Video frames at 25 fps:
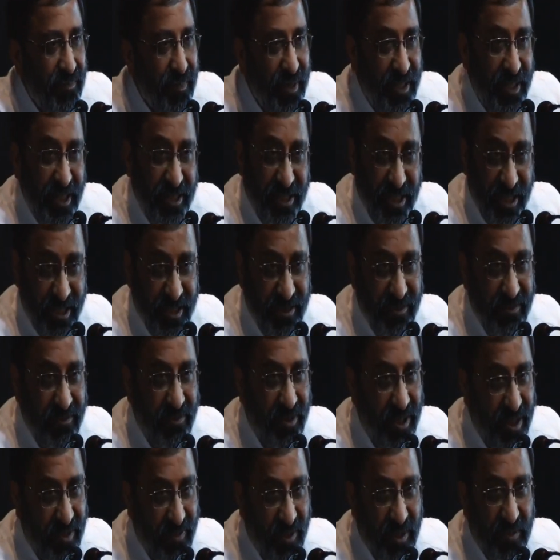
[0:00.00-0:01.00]
But this is
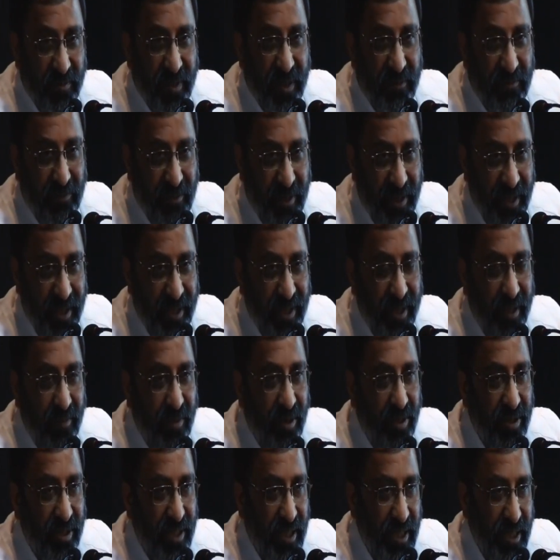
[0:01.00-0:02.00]
what was my feeling
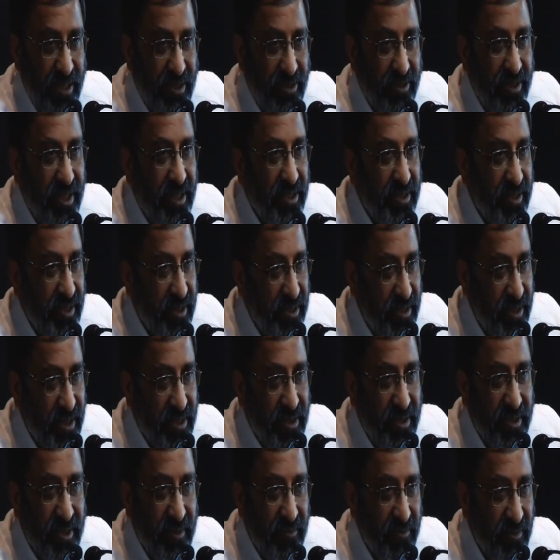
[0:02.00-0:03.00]
about the educational
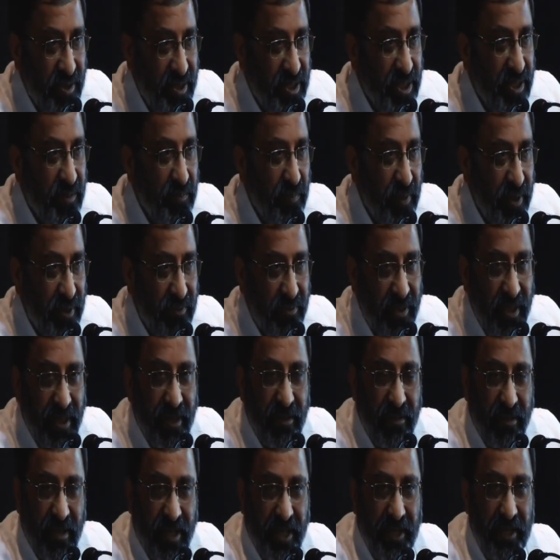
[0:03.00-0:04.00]
system which is
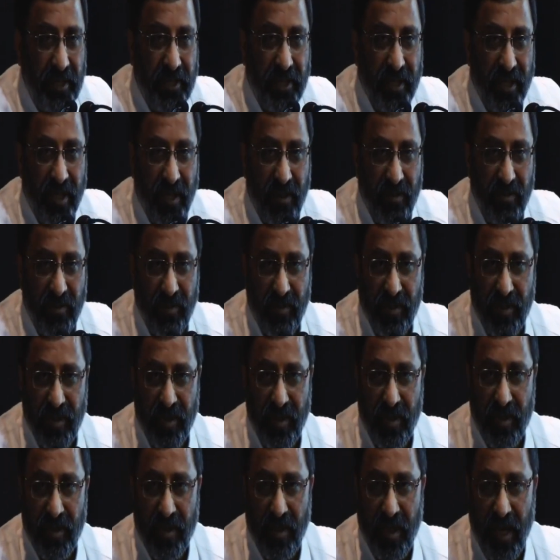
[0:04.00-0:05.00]
prevalent right now.
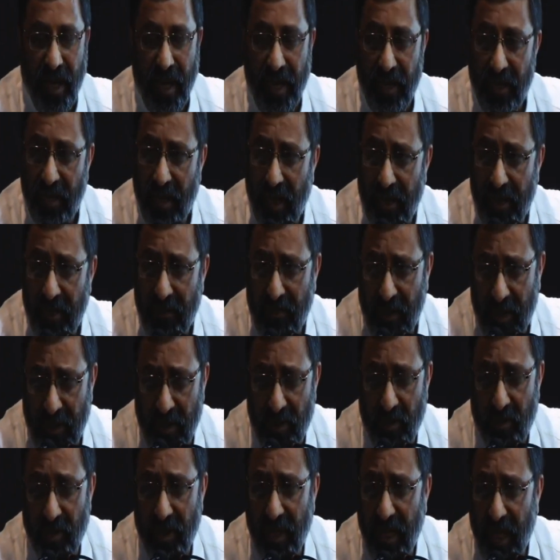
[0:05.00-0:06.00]
And
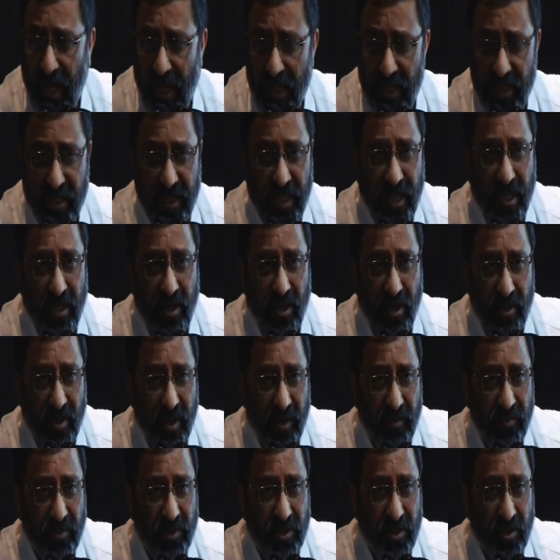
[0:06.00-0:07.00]
even today I see a
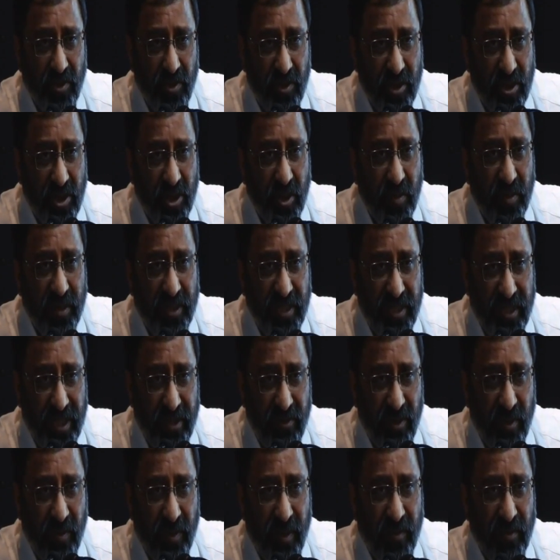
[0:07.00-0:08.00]
lot of souls to be
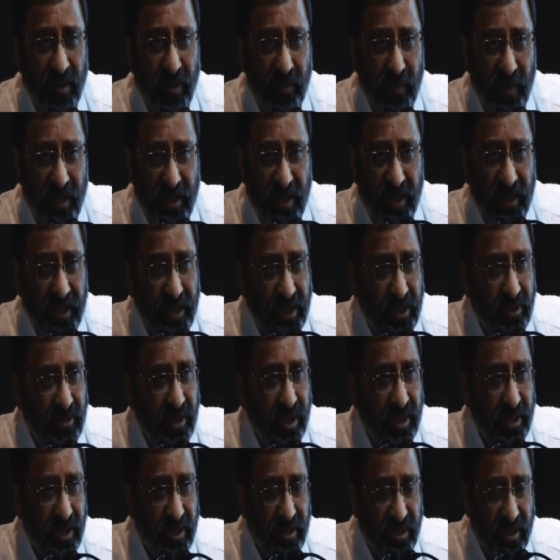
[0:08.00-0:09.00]
saved from the present
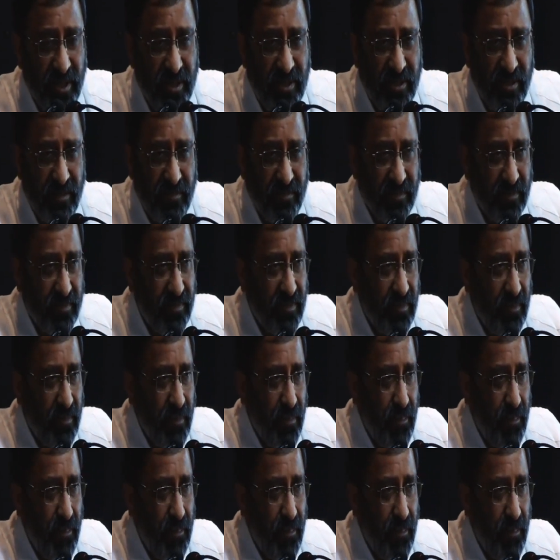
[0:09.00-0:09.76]
education system.